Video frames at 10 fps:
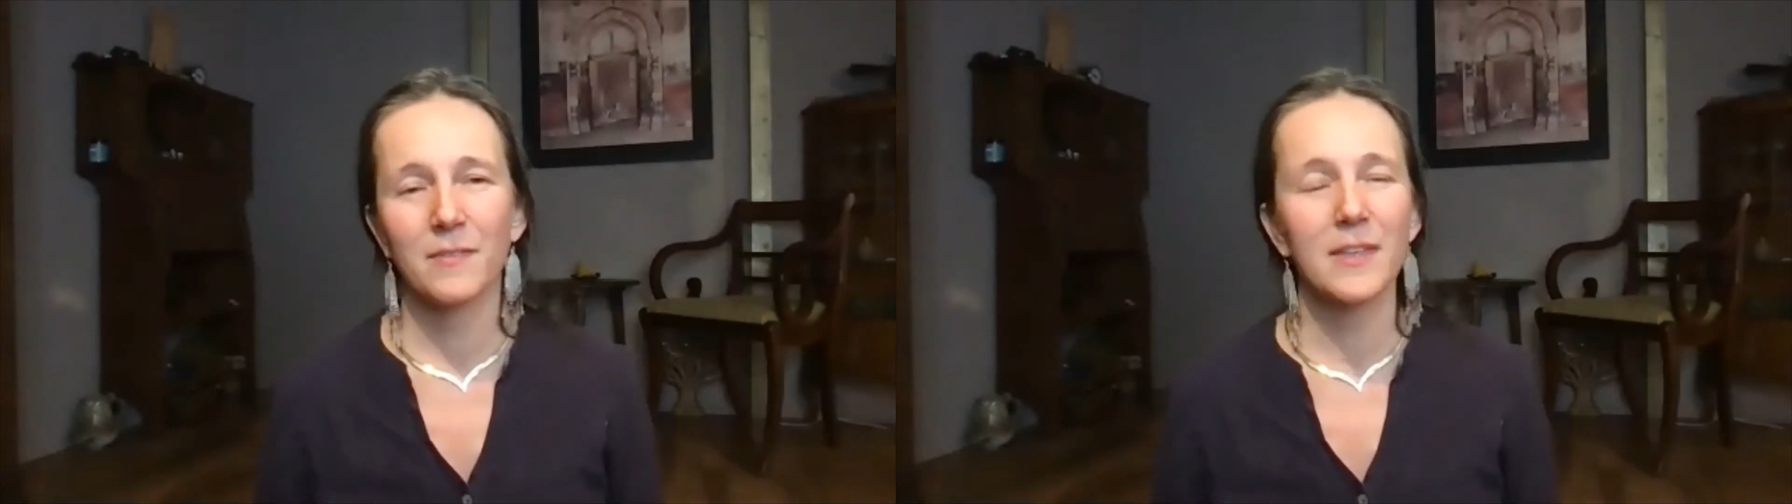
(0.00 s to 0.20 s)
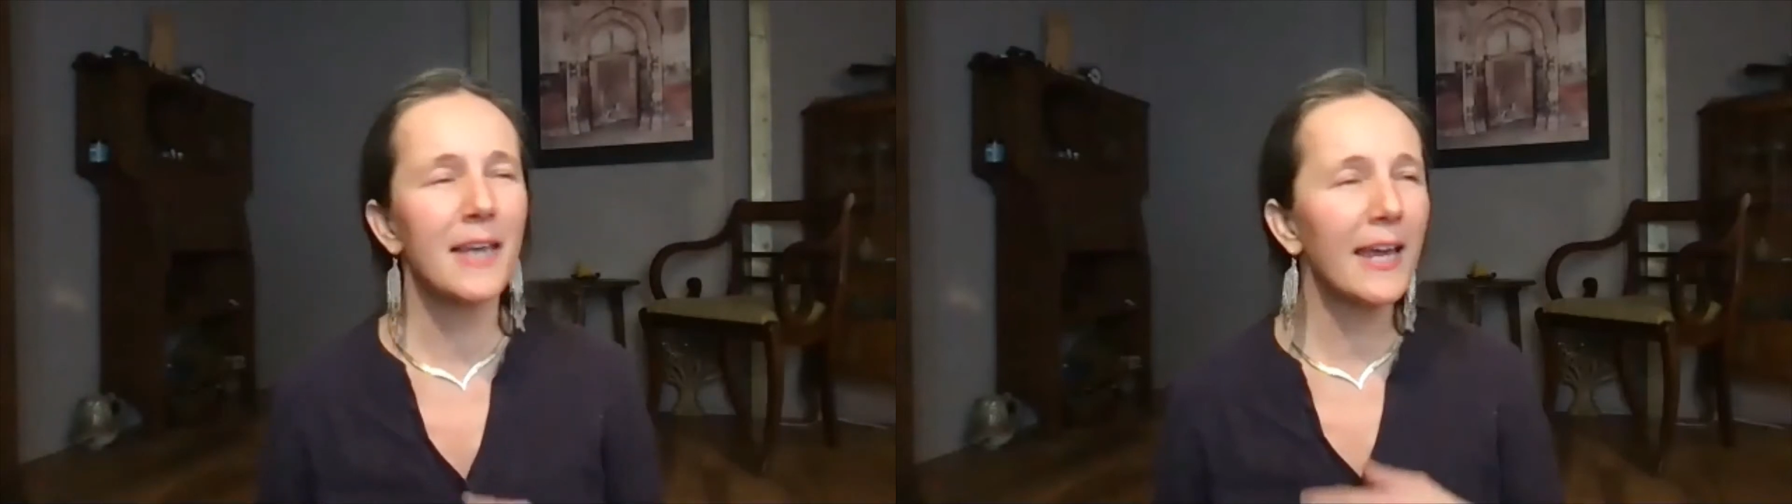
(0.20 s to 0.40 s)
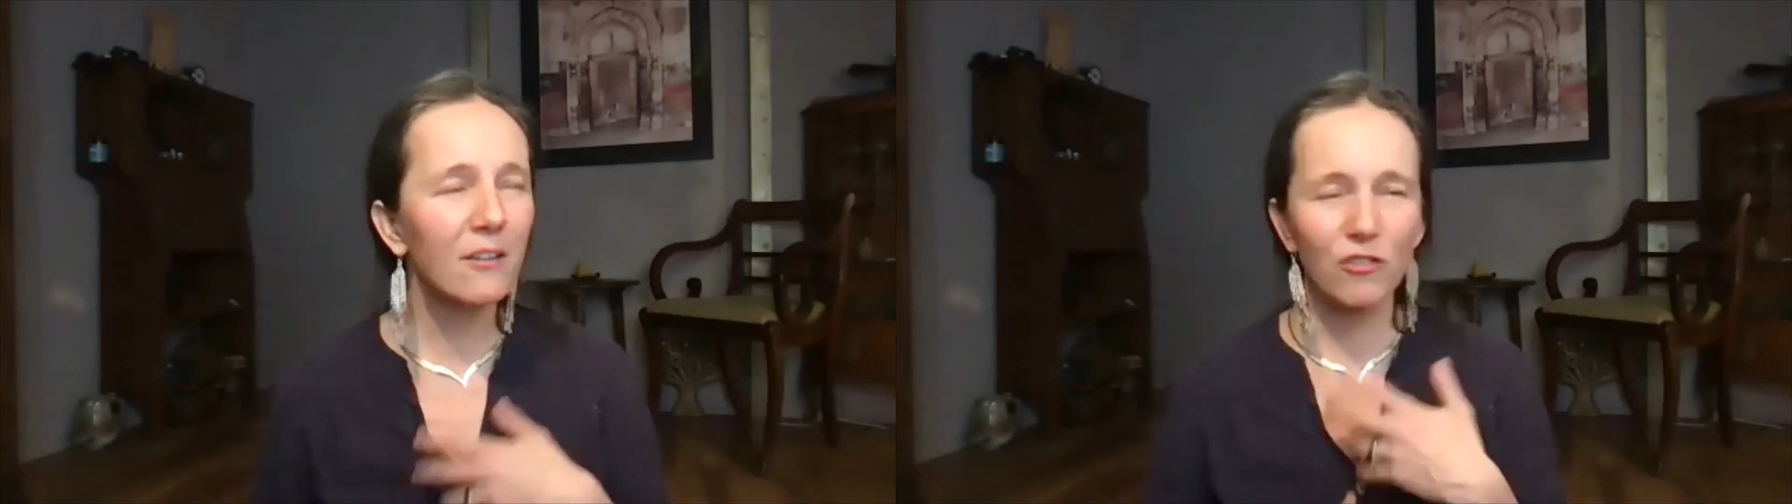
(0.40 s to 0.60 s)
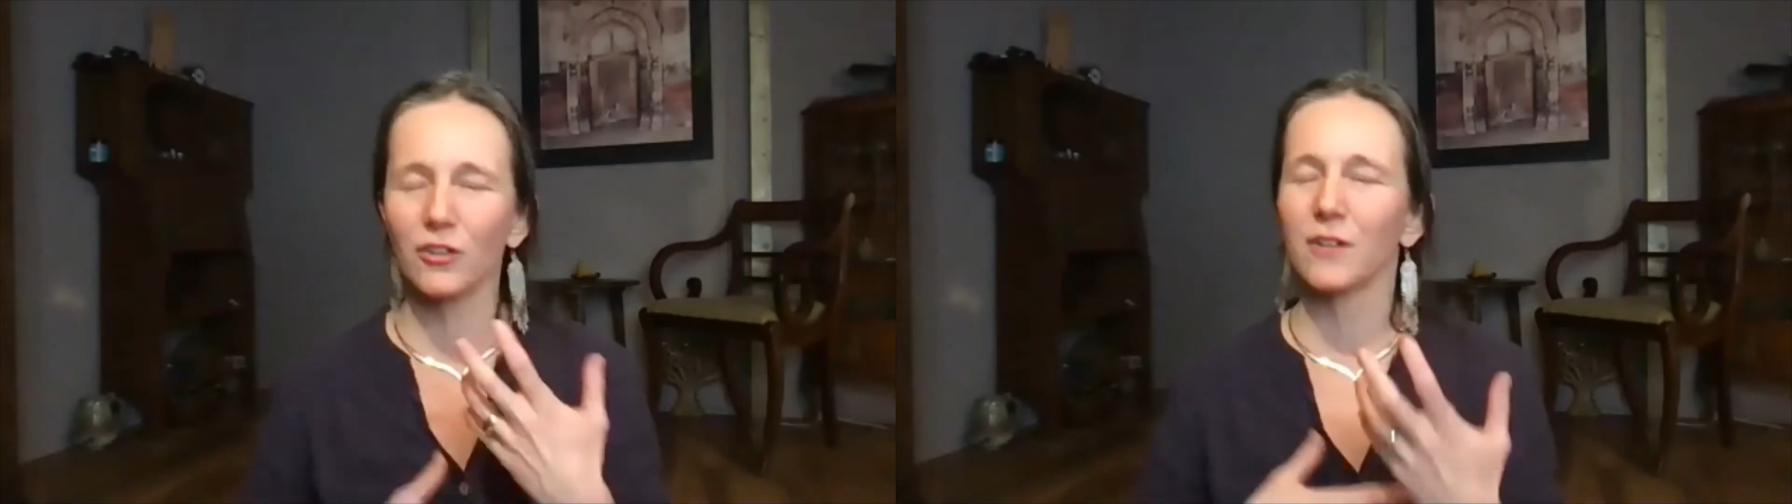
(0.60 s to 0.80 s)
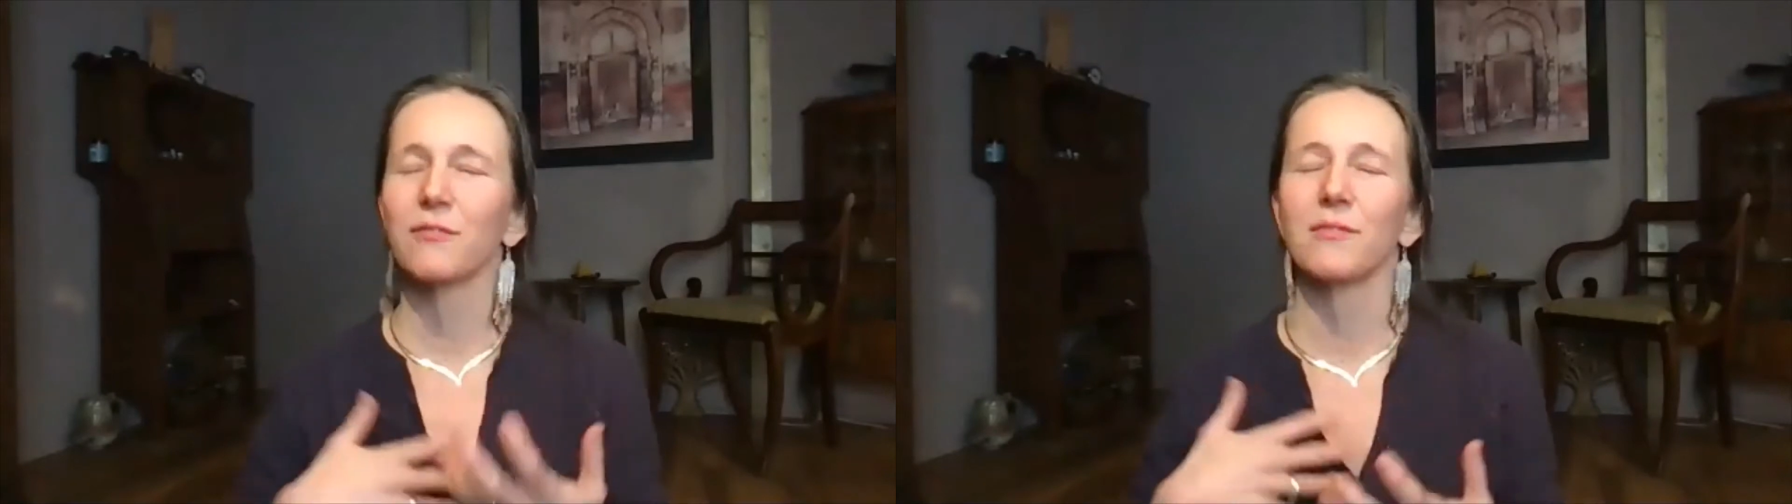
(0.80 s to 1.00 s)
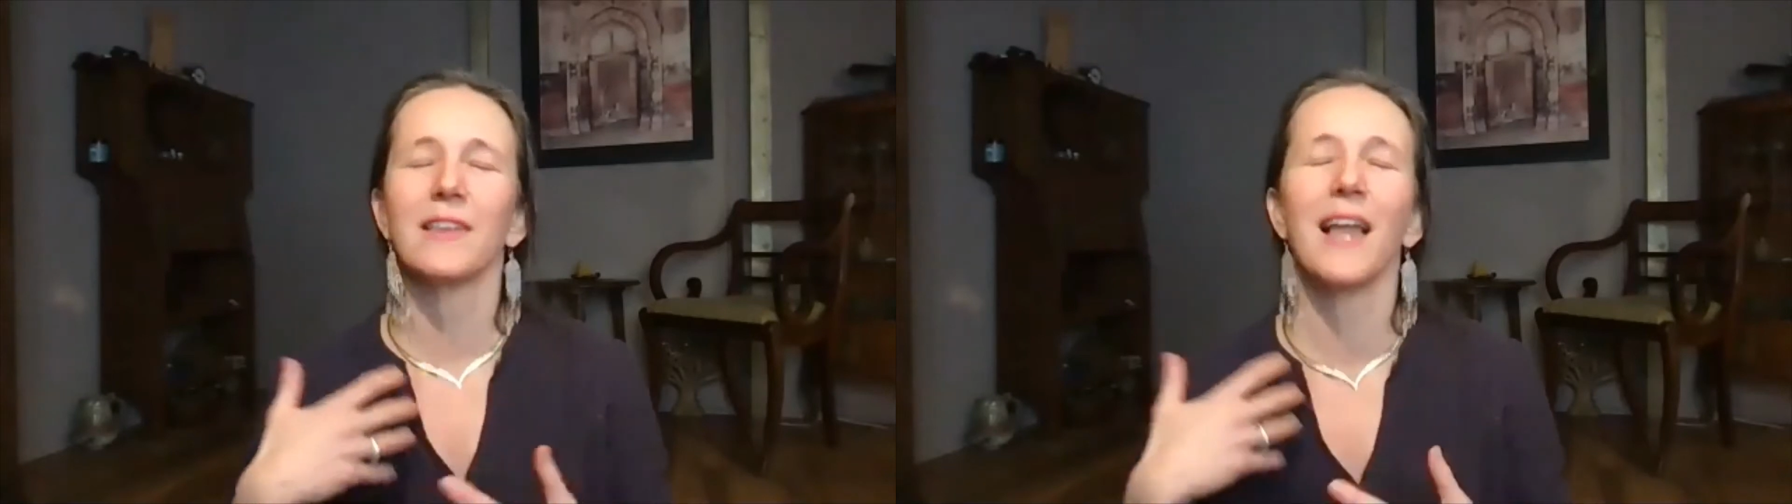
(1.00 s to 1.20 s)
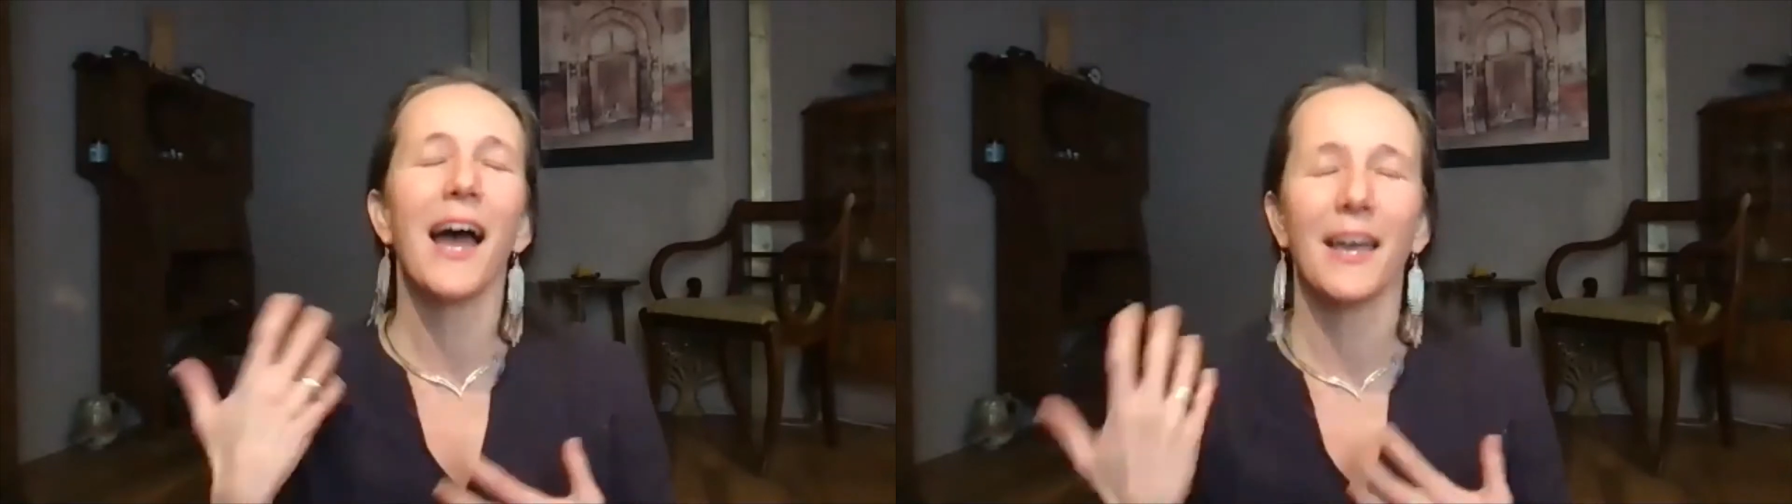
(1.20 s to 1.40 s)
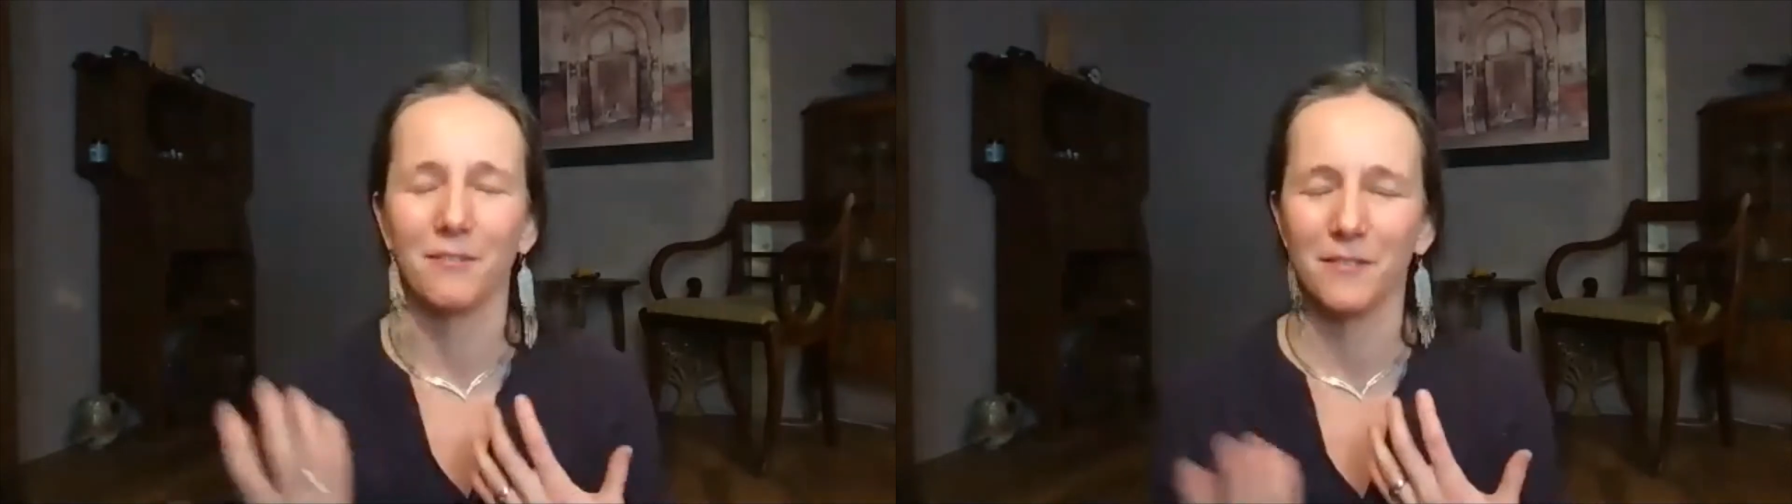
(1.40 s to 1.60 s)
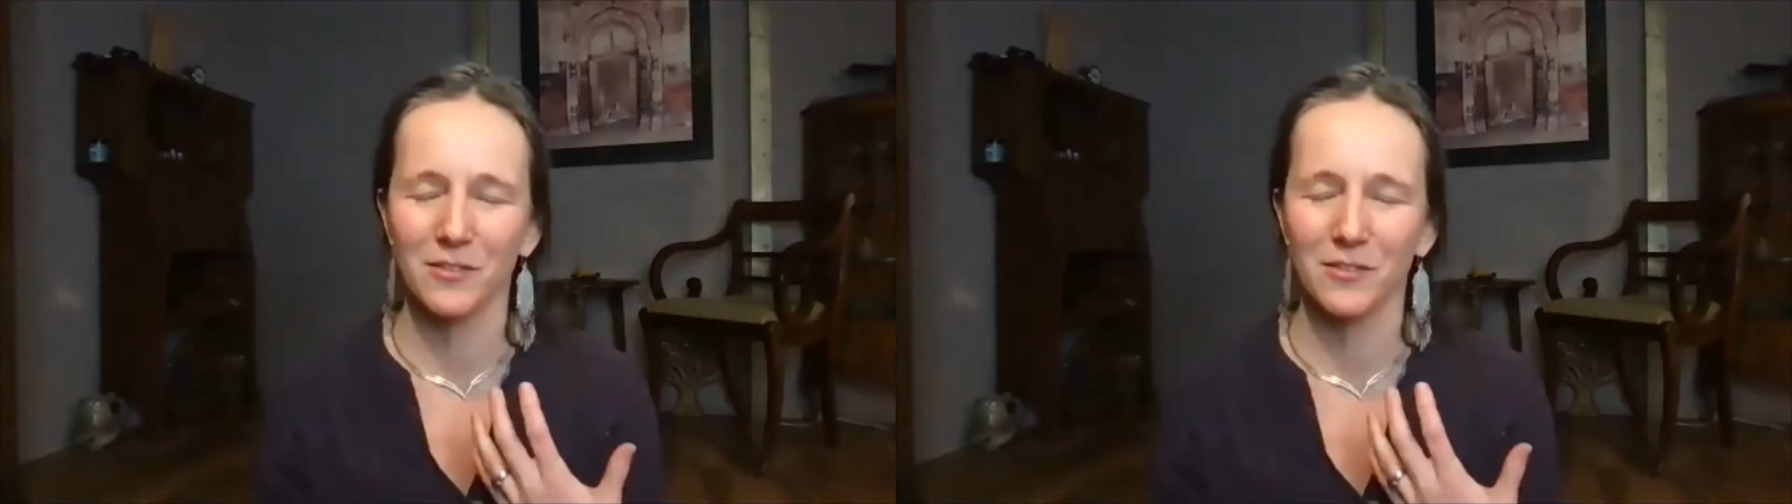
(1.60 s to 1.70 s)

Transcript: The nature of life